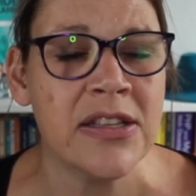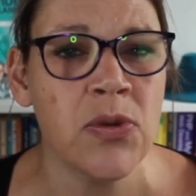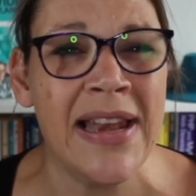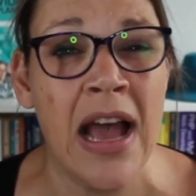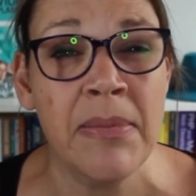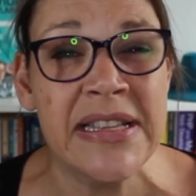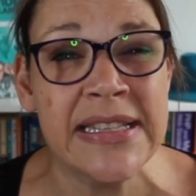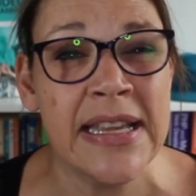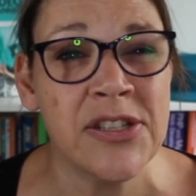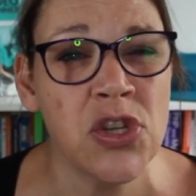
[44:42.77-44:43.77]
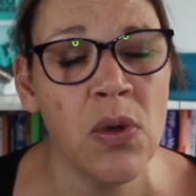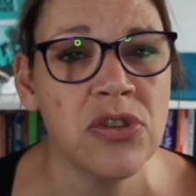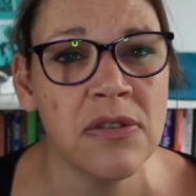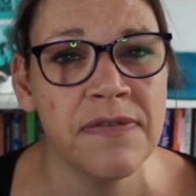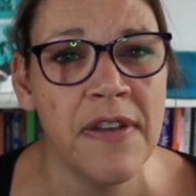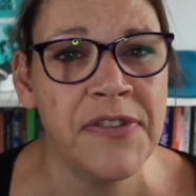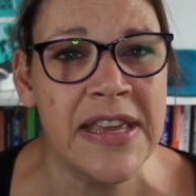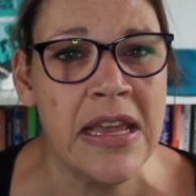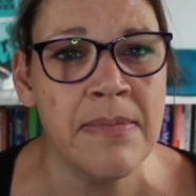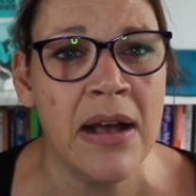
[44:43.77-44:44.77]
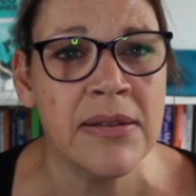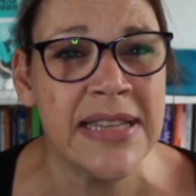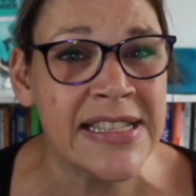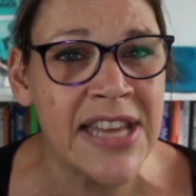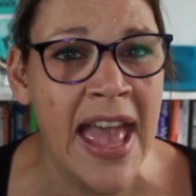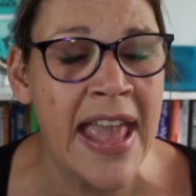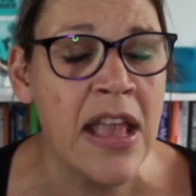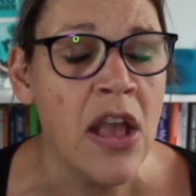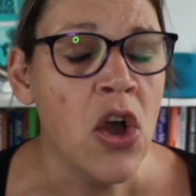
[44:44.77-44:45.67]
to allow me to send 250 emails a day,